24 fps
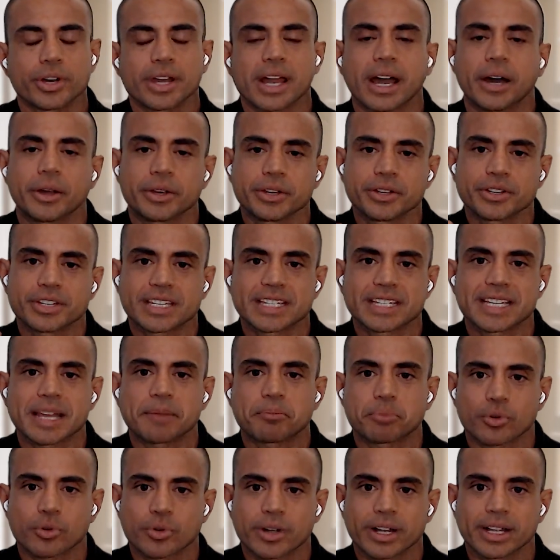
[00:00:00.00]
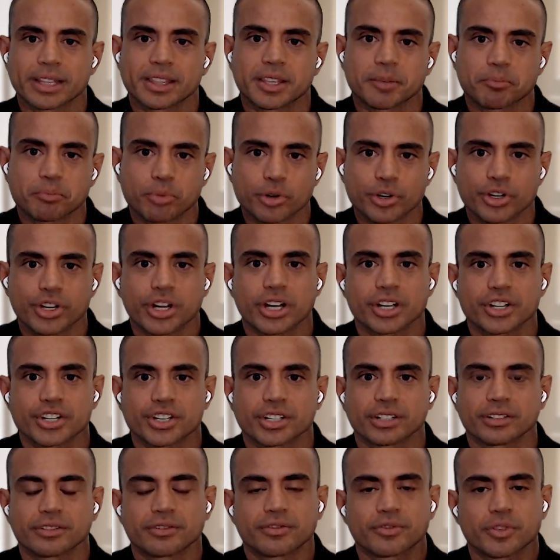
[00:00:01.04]
how do you separate the
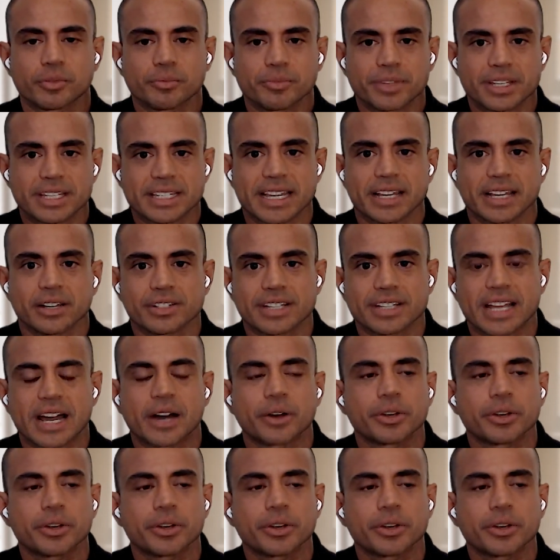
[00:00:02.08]
production from the sales?